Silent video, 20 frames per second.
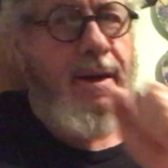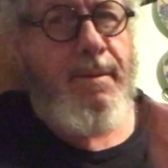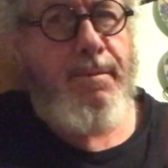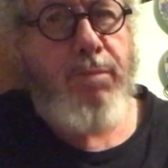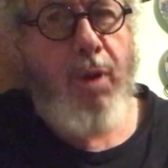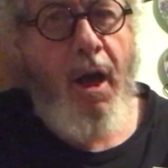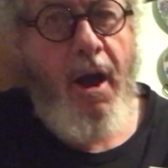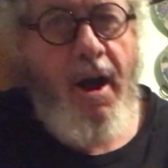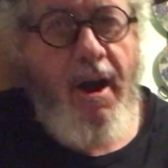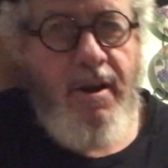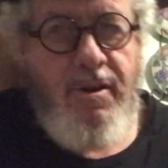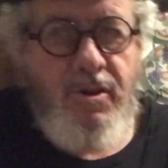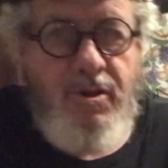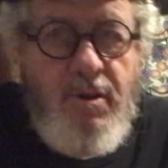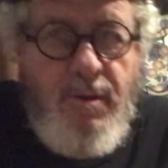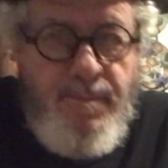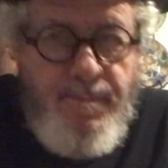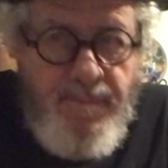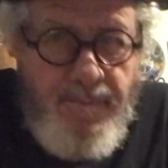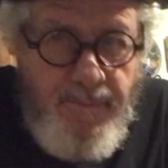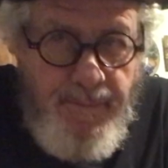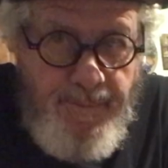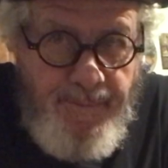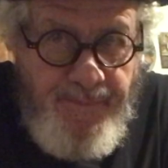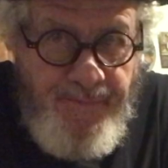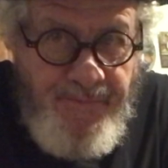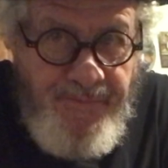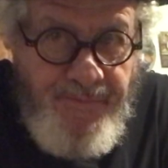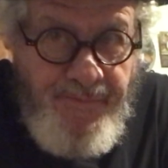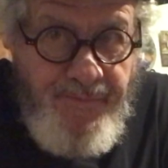blocks,
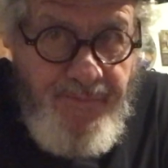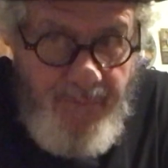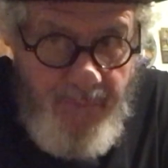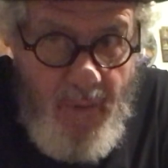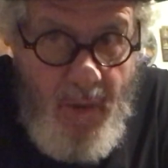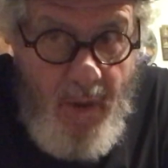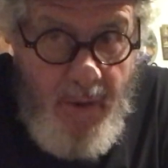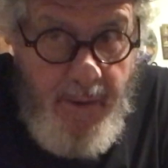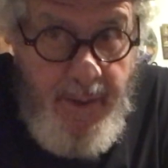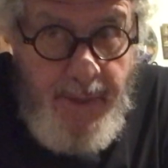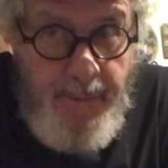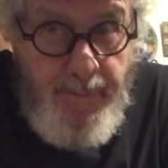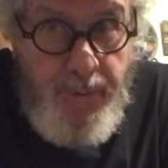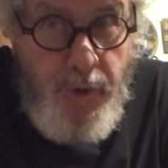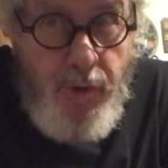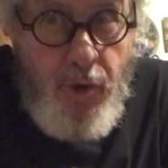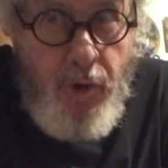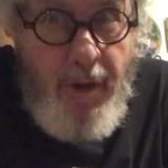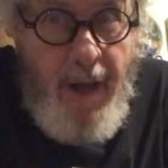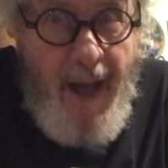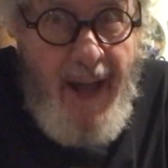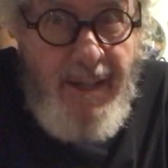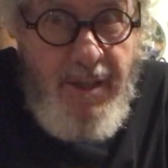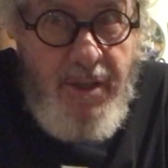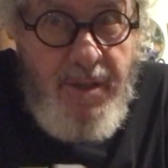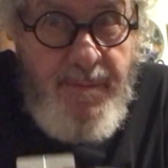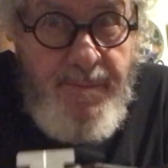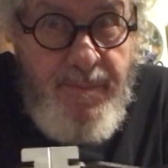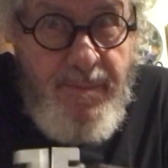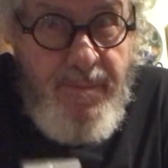you do
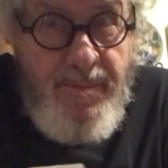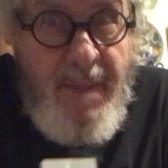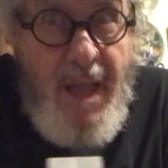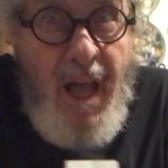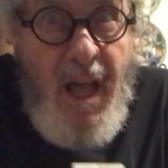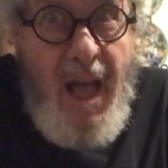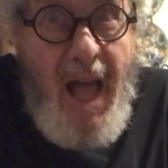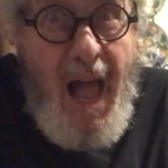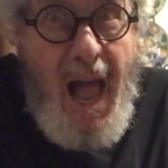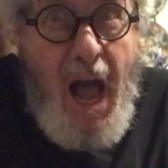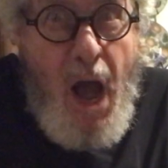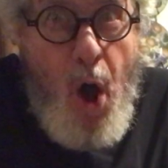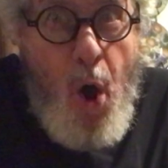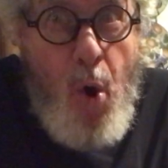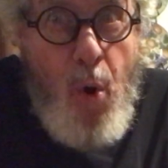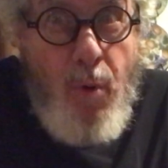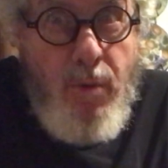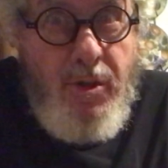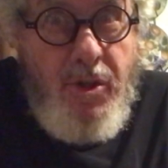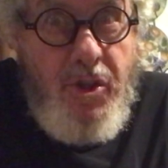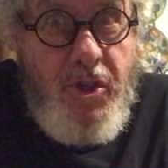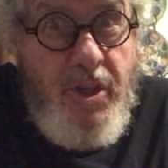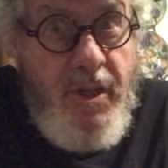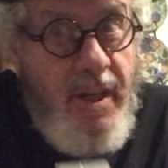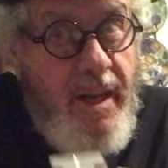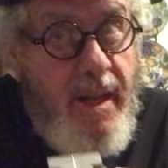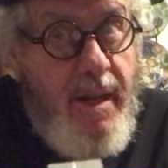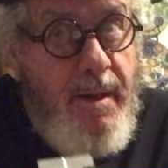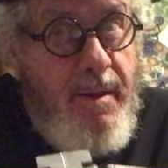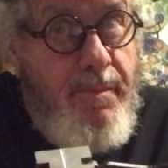that, ouch,
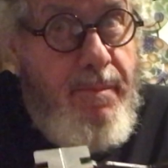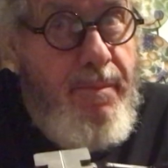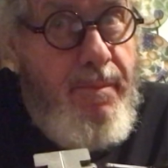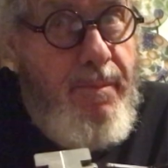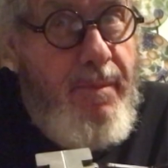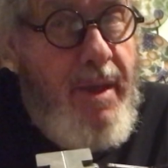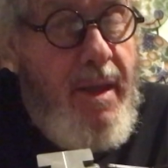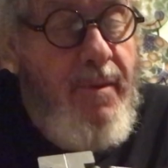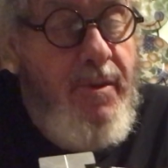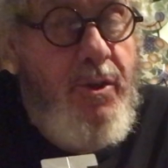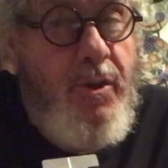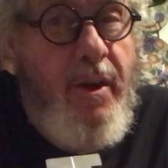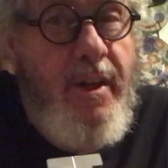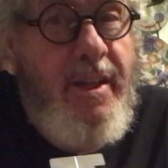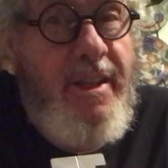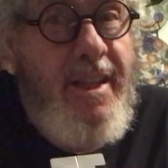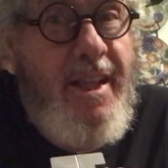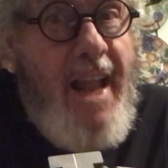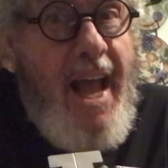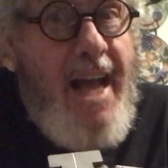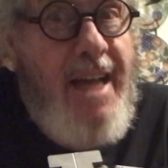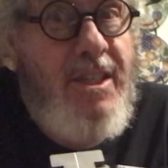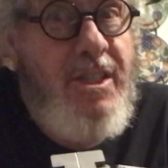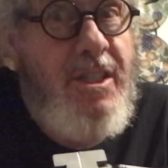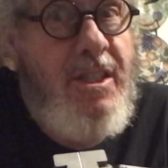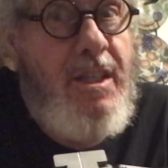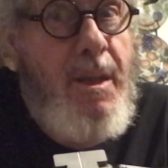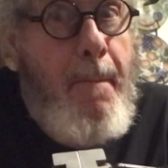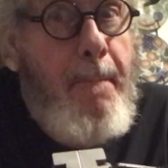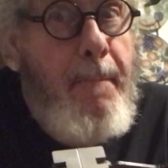it gives you a
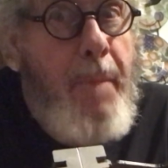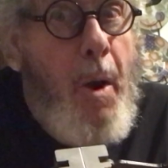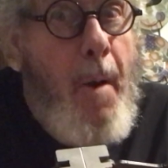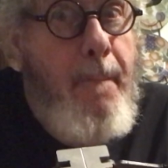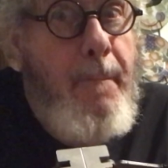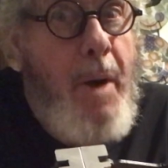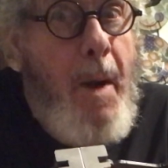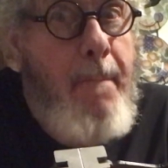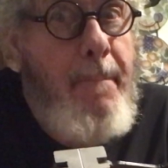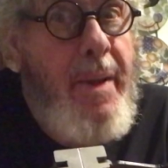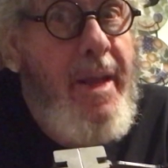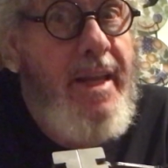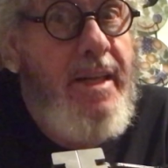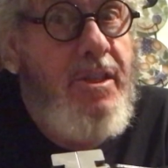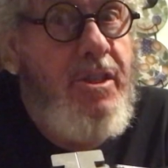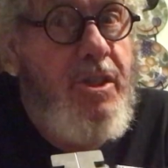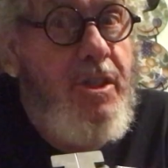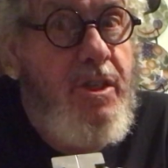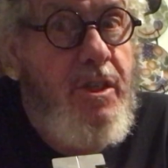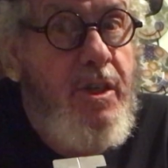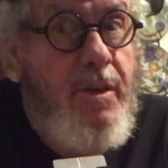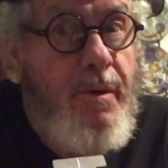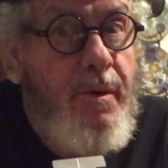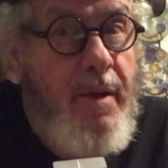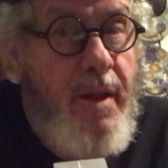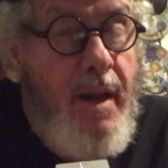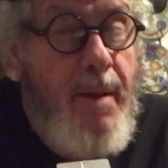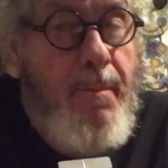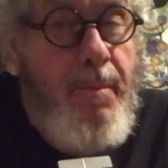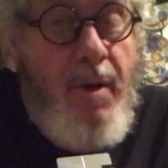nasty purple pinch,
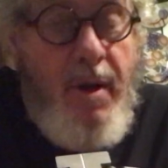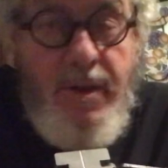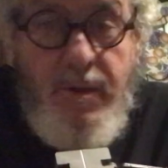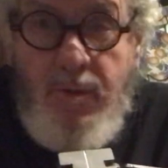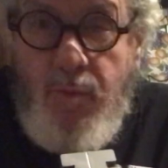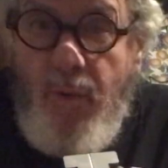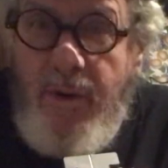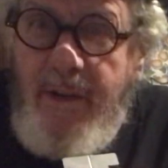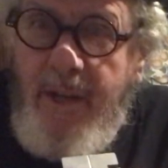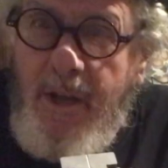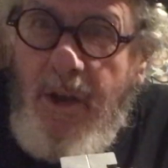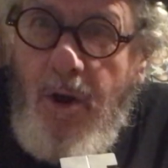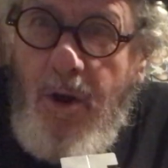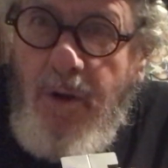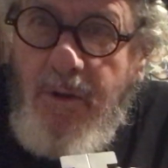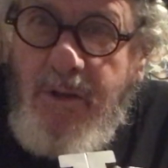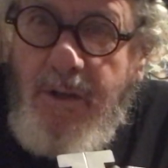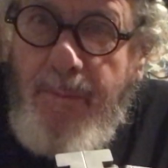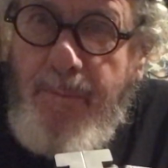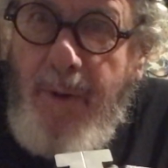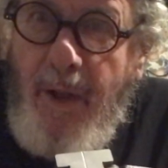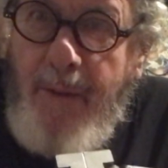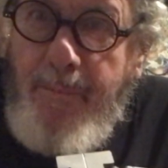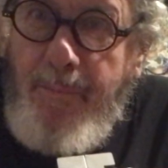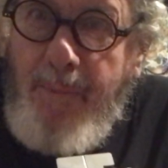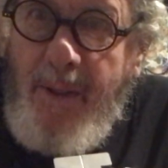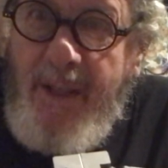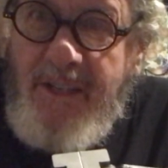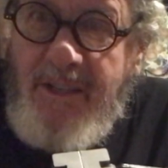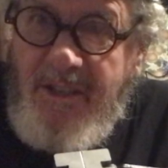and it's what they call as a
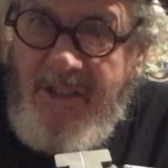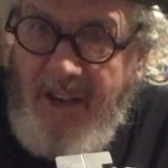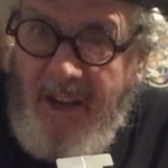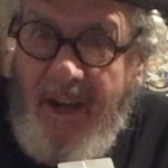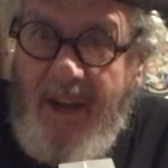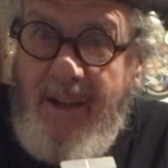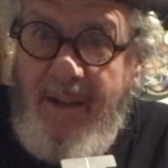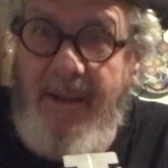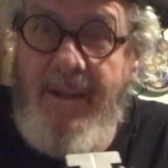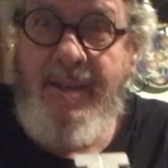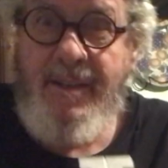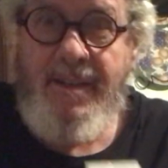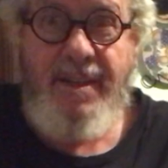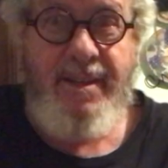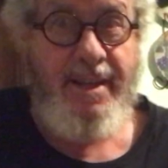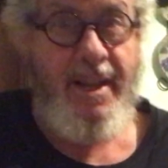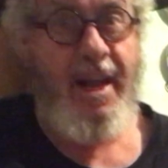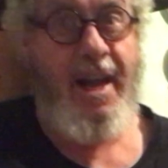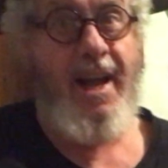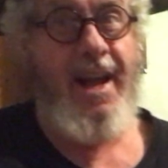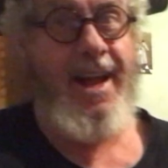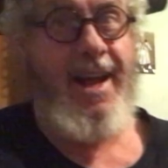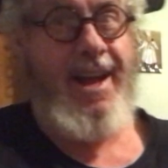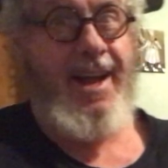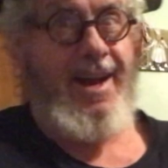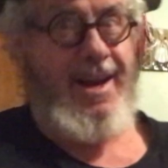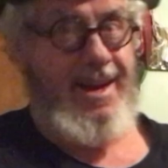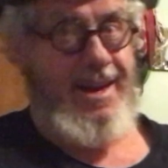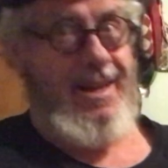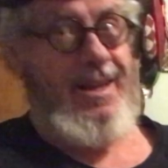blood blister.
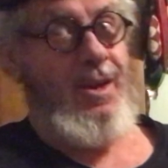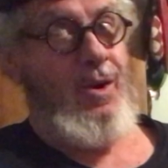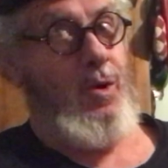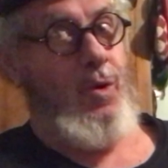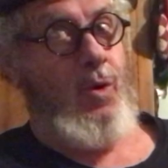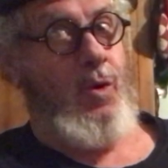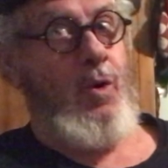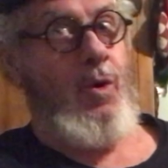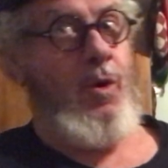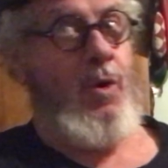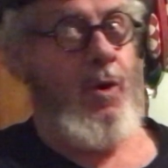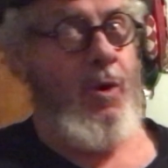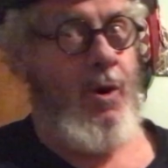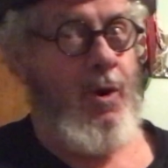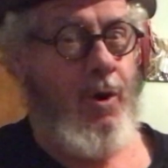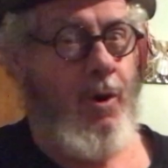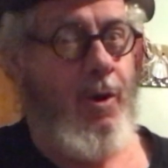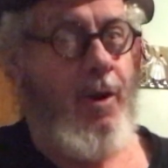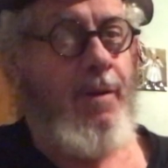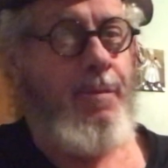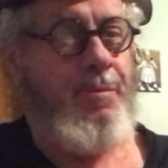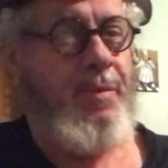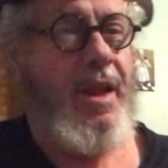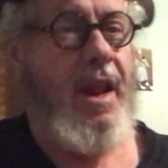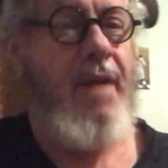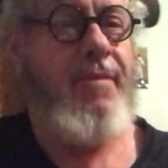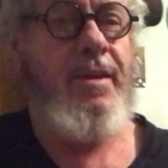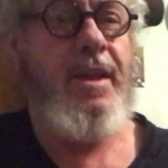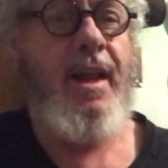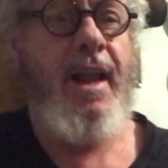Oh, and
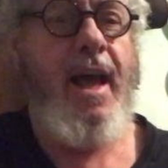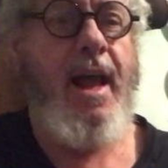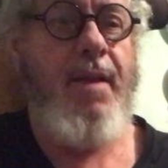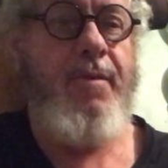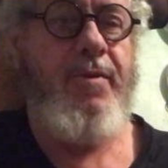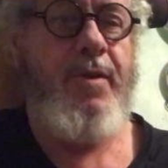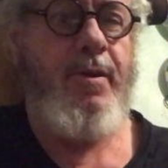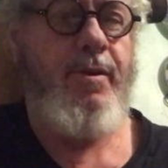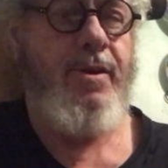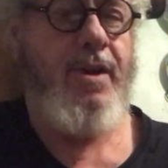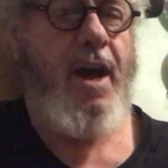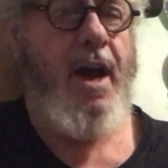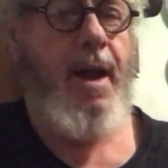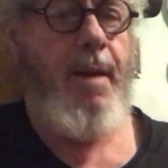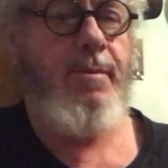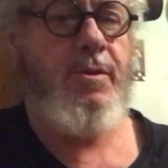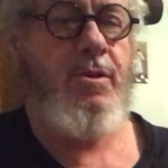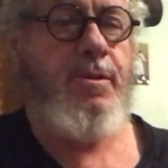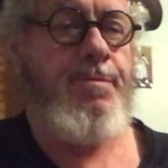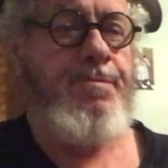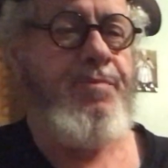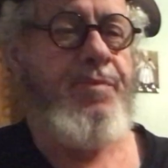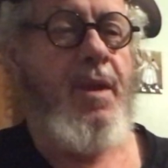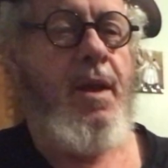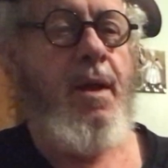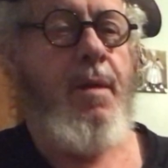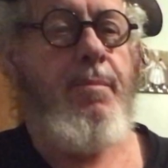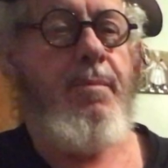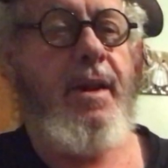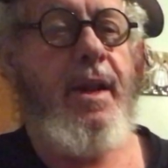I've did that a few times.
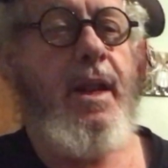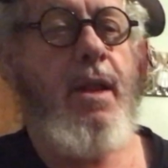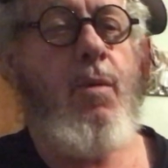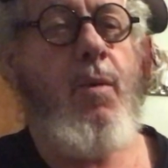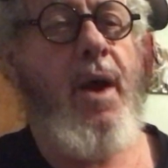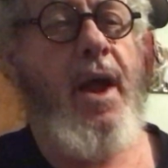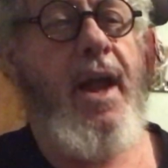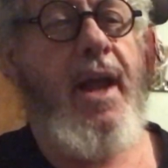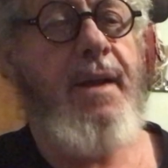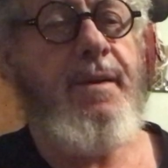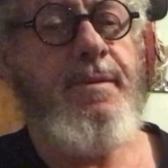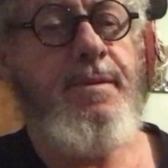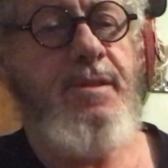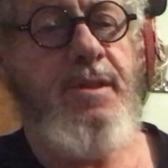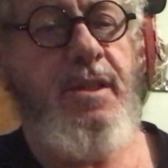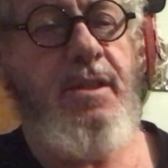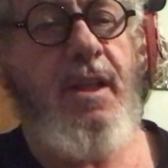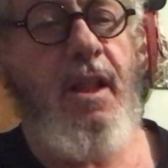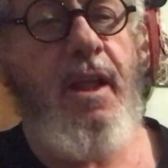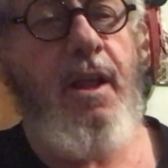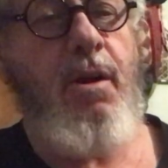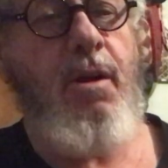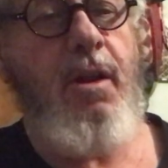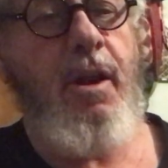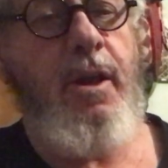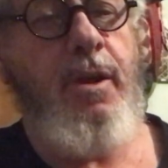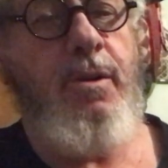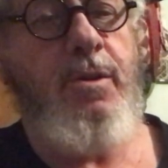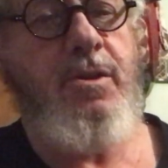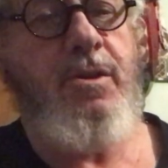But anyway, she's a little
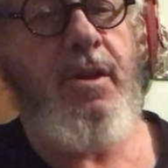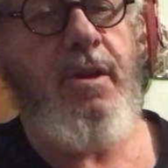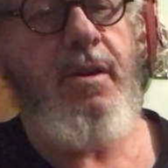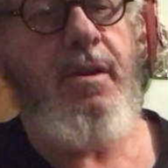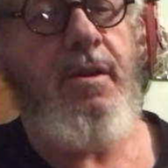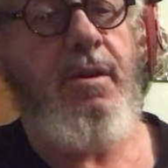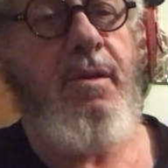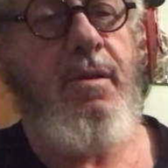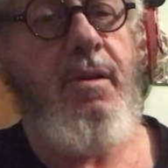loose and